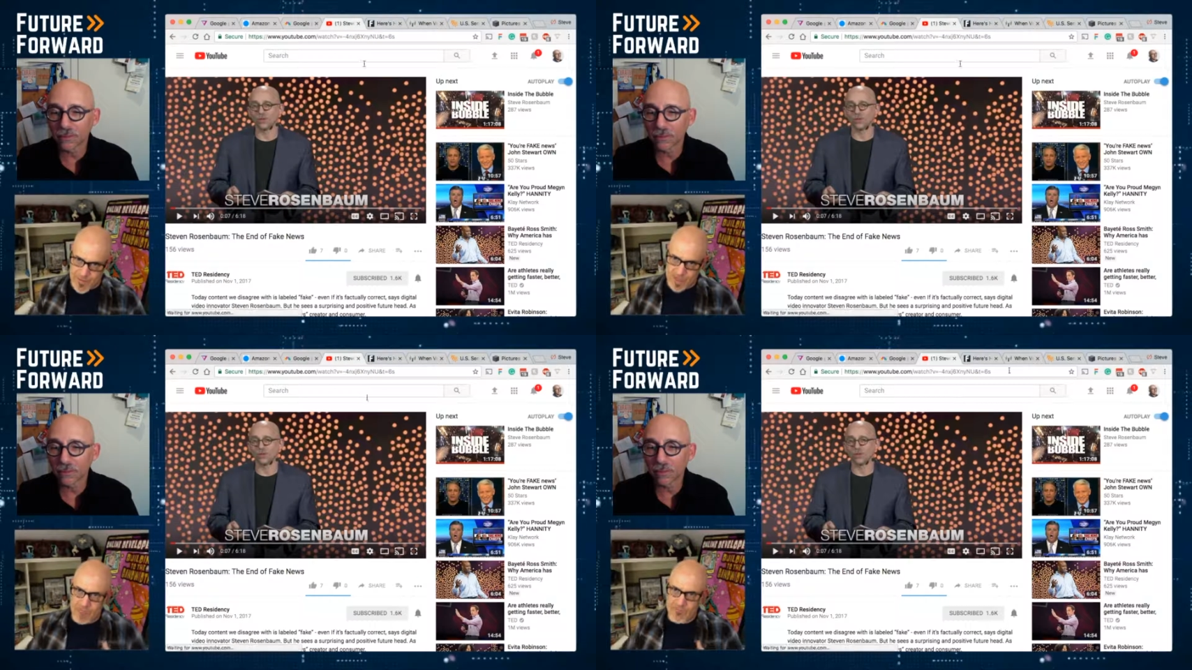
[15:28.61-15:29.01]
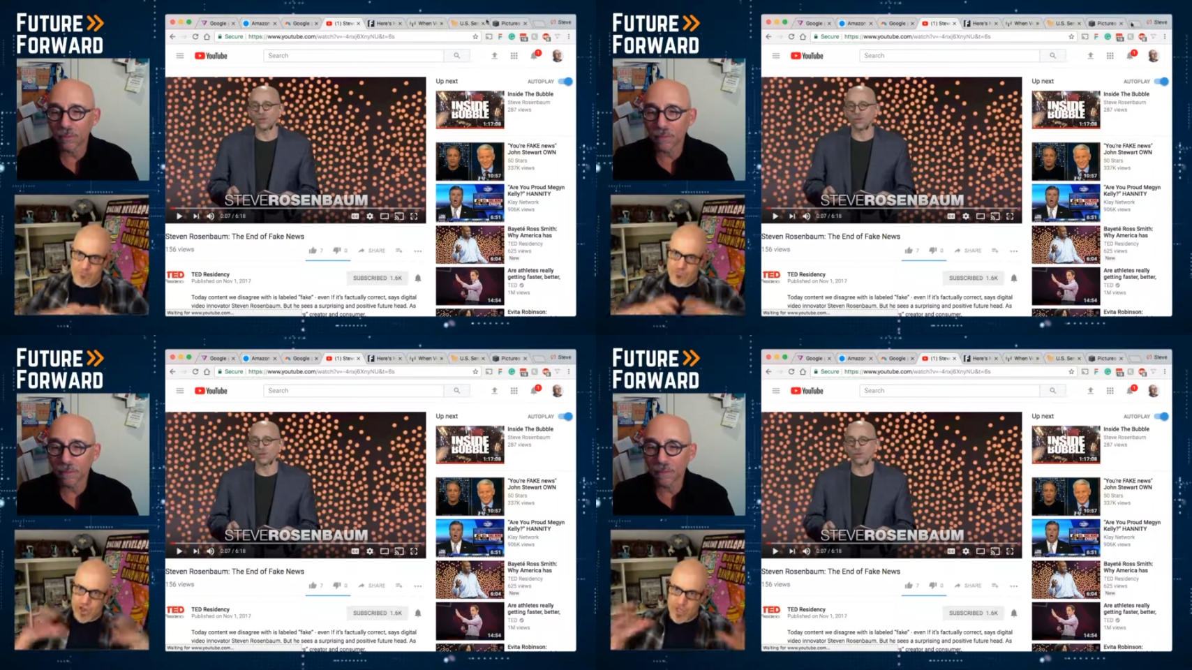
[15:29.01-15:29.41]
Speaker 1: really
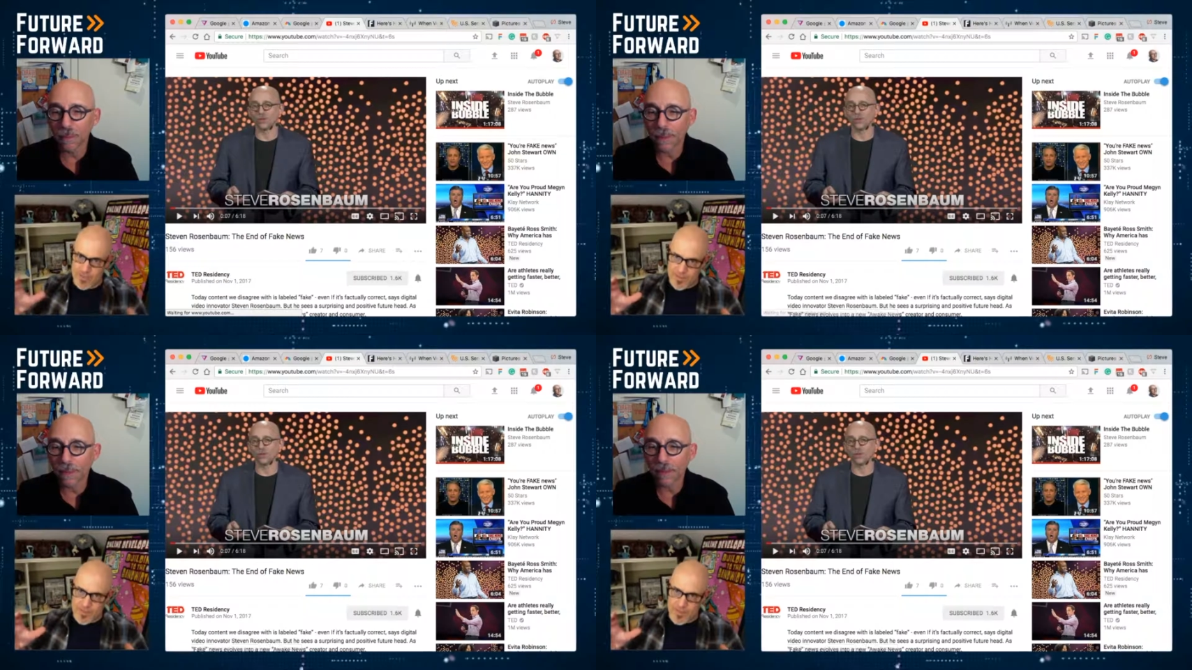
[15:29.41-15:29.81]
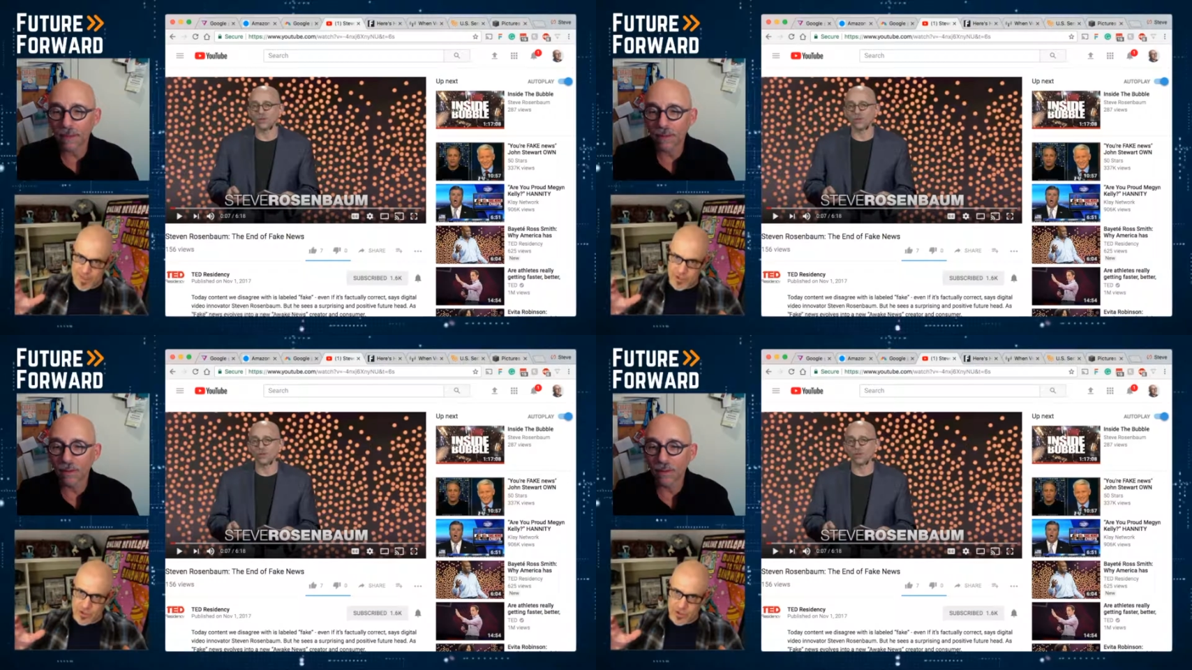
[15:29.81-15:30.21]
big picture
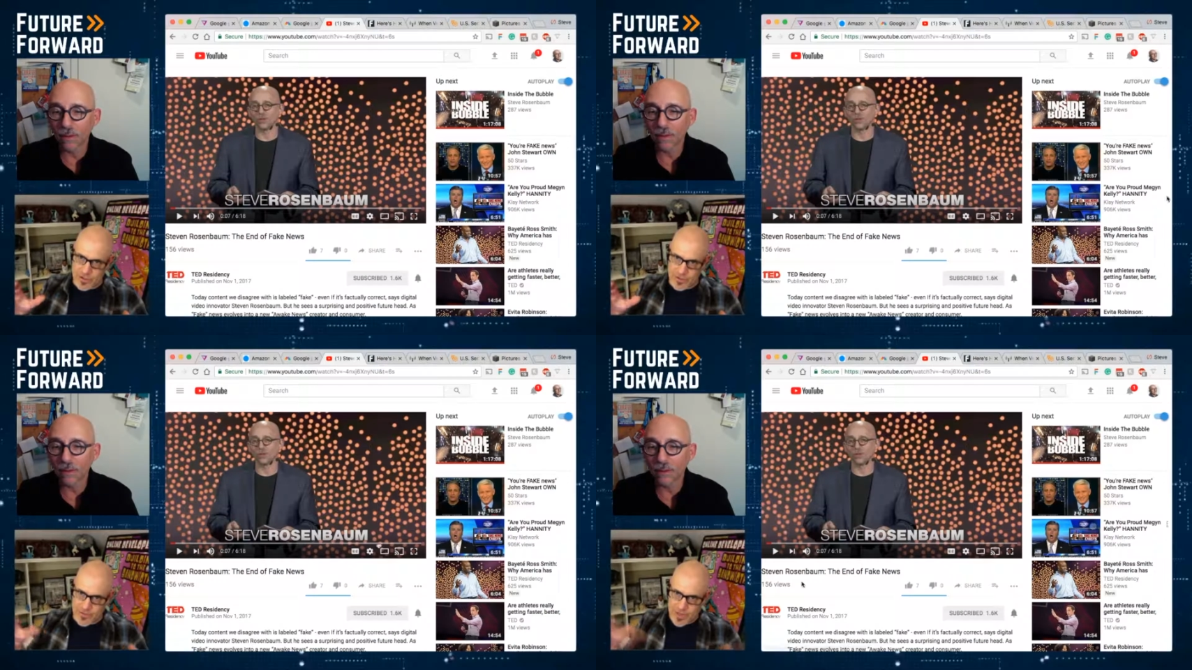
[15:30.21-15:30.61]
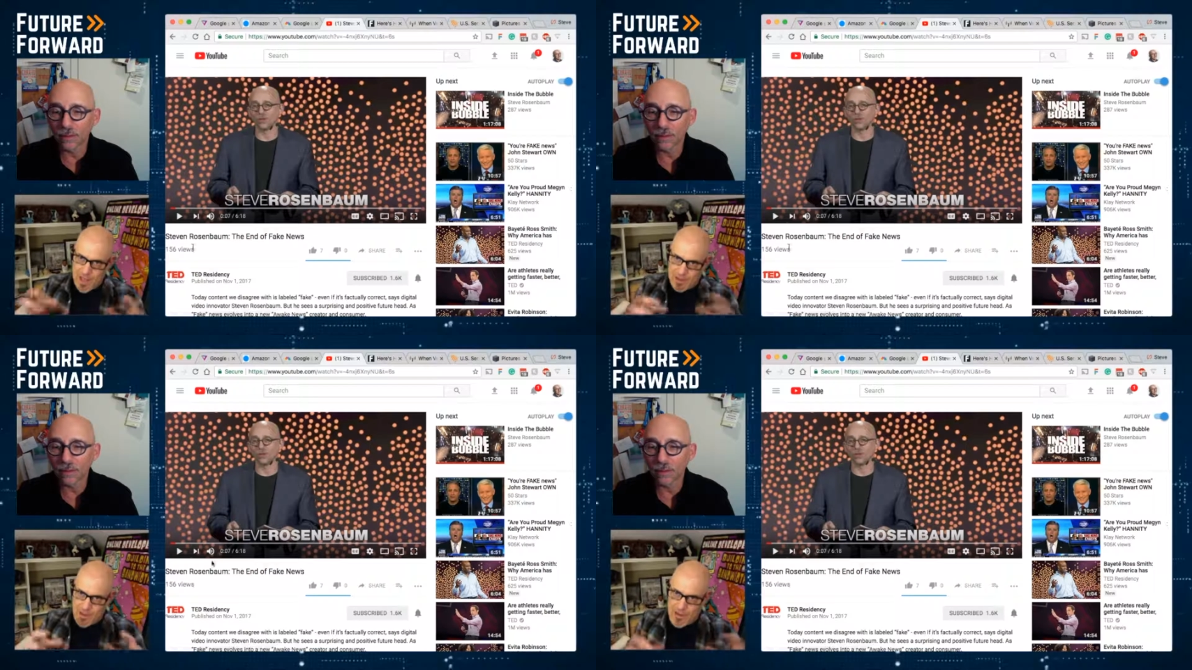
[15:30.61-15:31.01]
and cobbling all
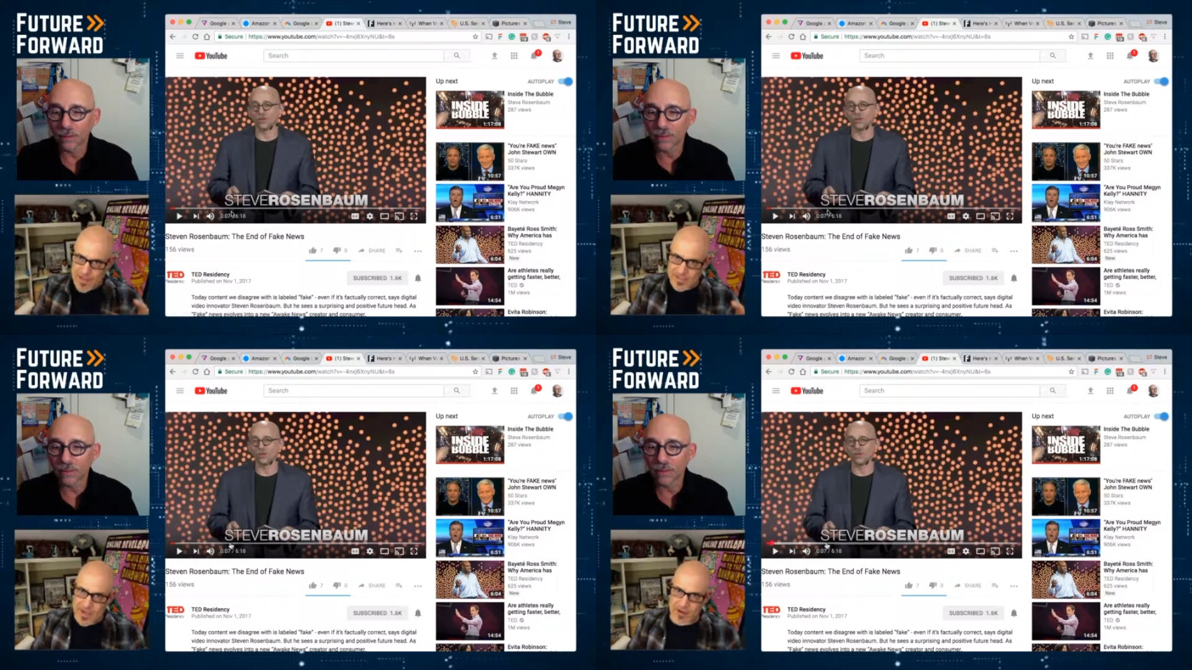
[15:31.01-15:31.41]
that together,